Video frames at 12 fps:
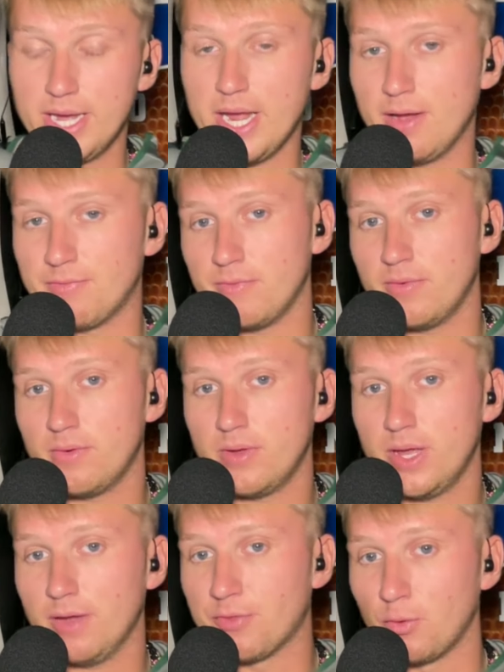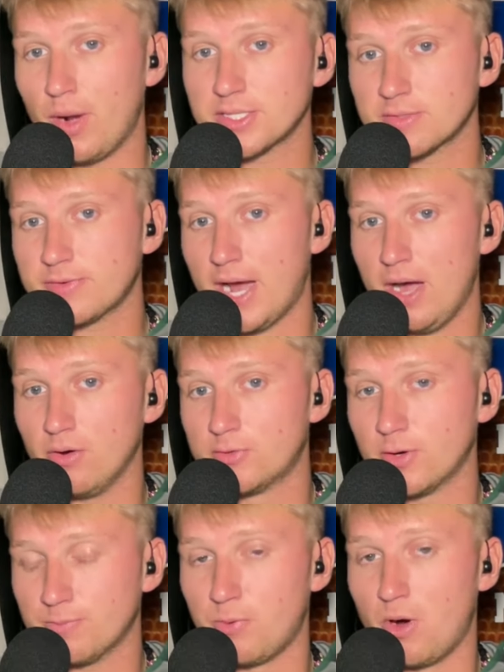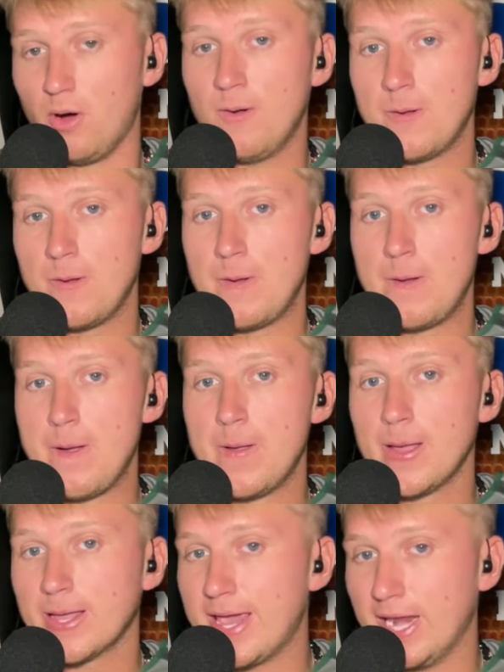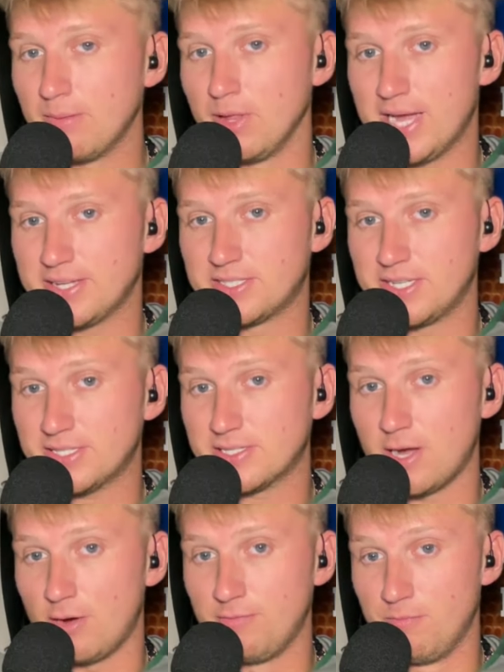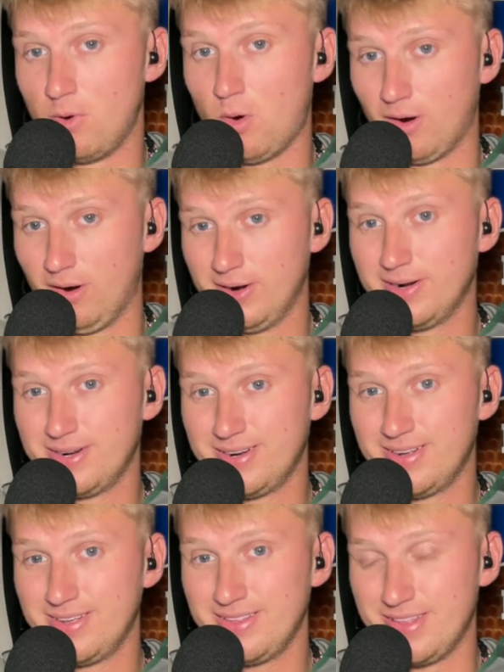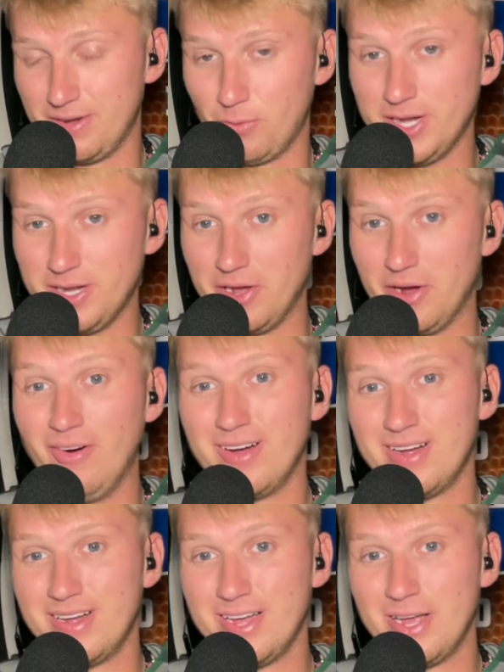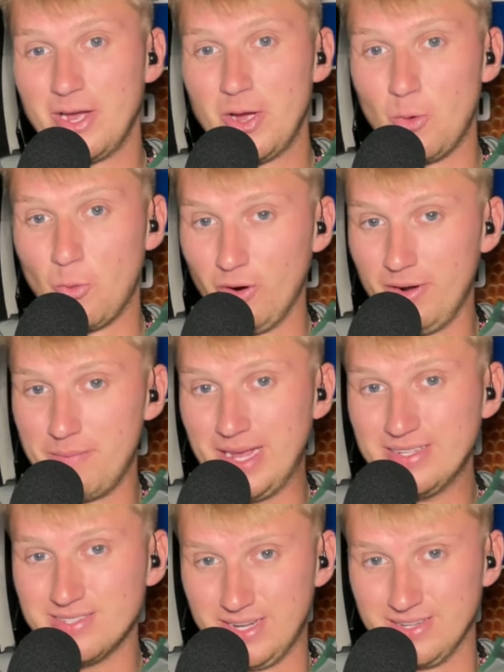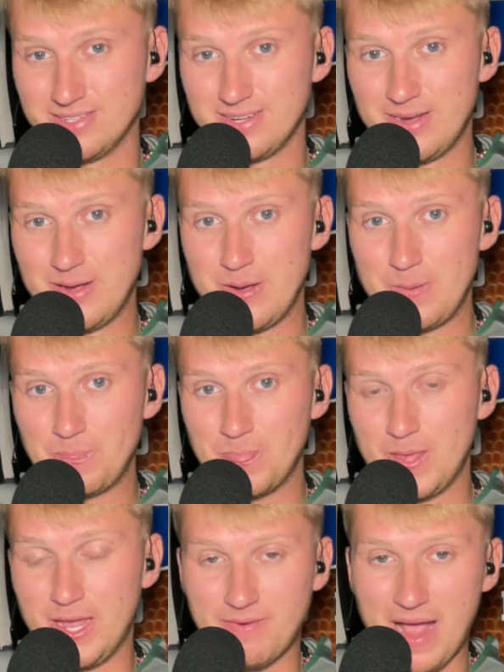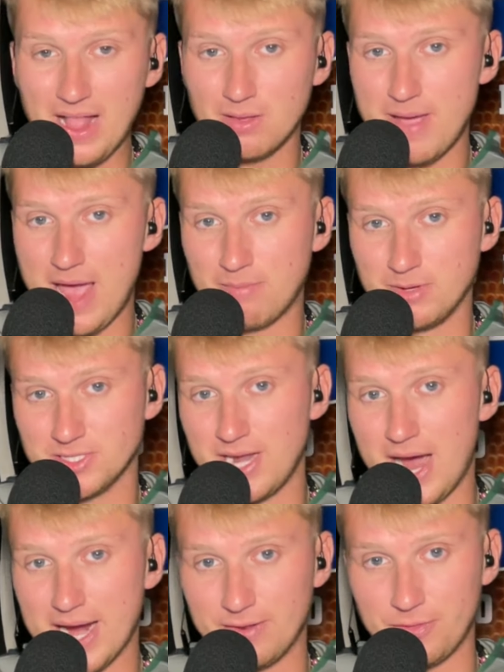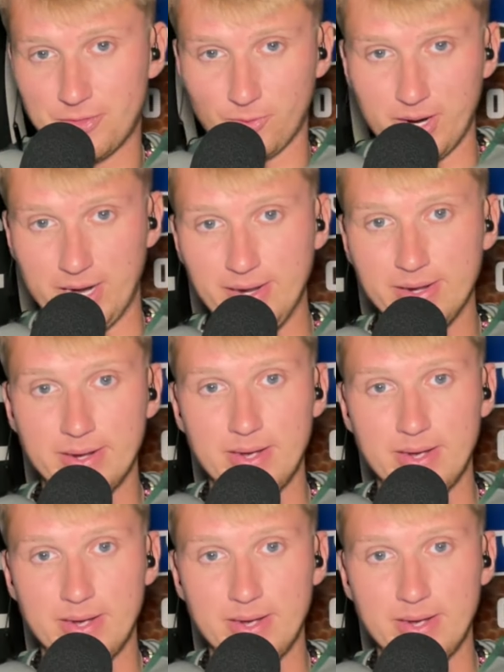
if the rest of college football cannibalizes itself more than we do, we're in business. If Alabama's 9-3,